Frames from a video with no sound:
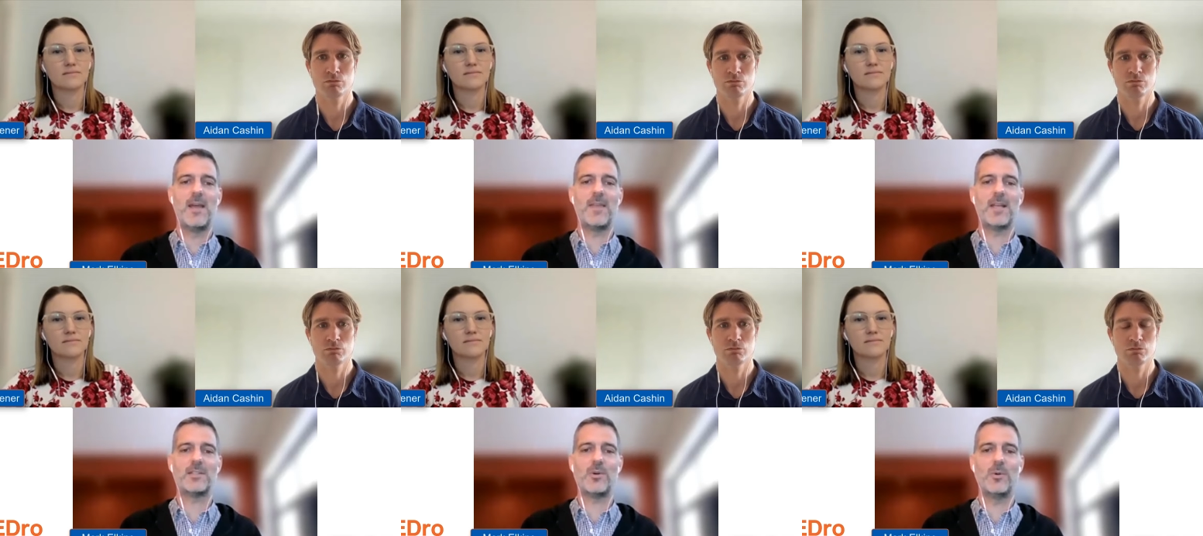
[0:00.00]
Speaker 1: And
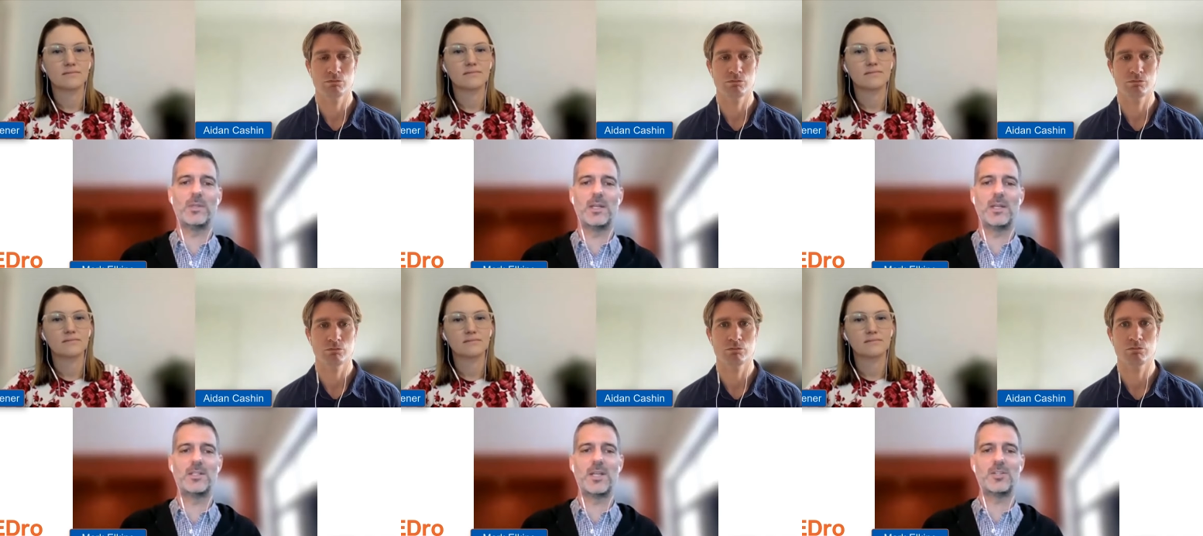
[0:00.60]
that's called an
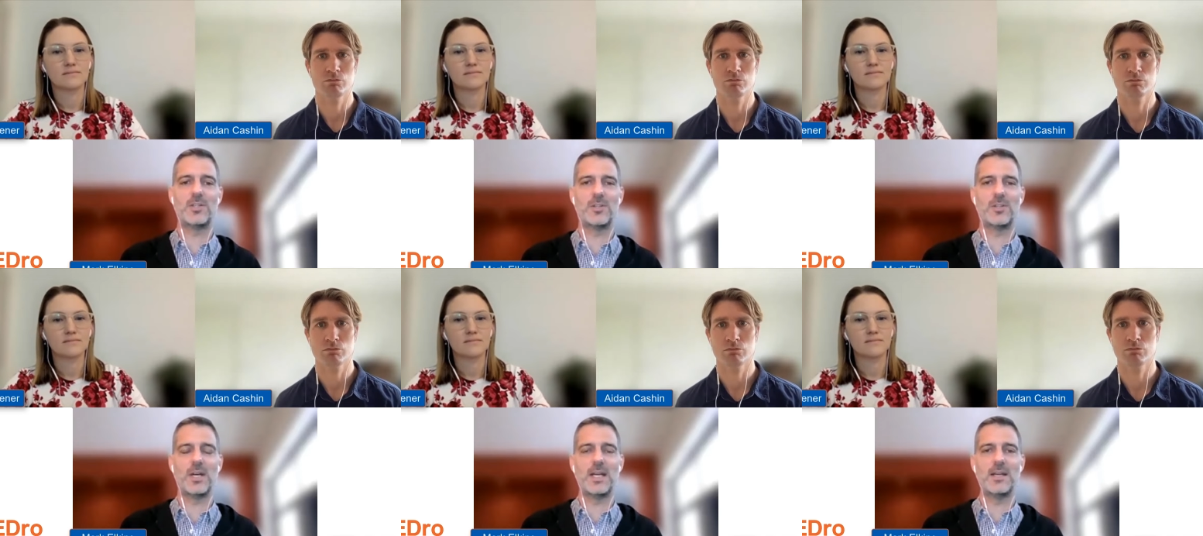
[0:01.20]
intention to
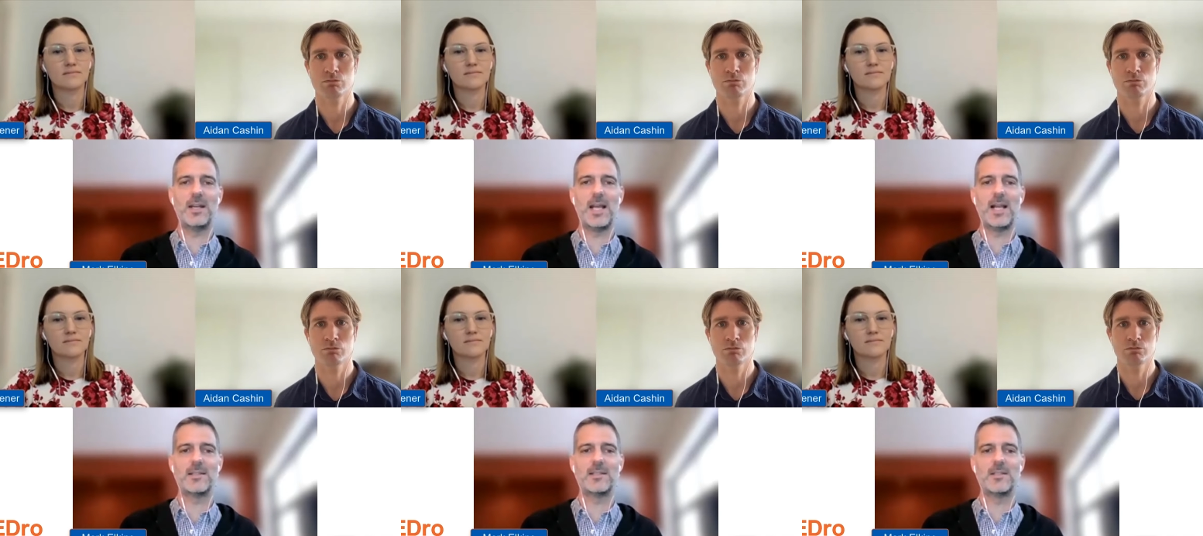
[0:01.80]
treat
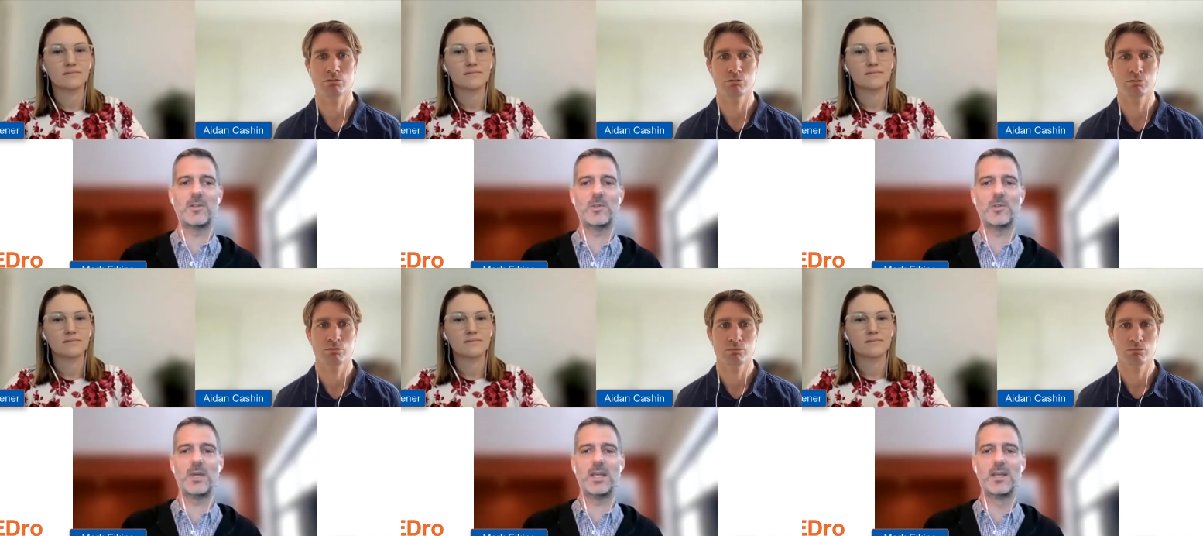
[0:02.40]
analysis
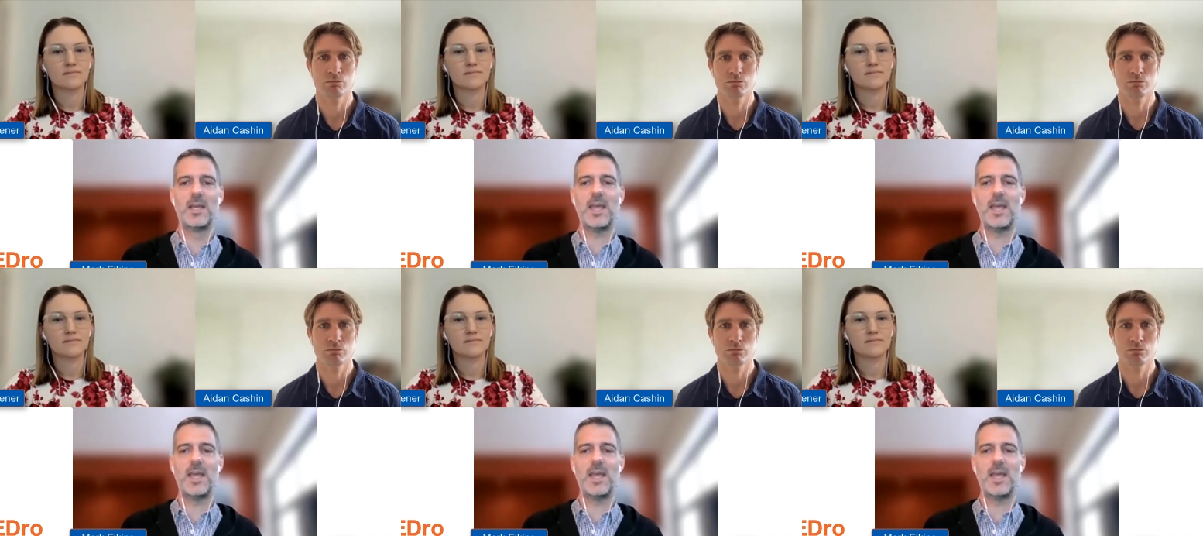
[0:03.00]
because we're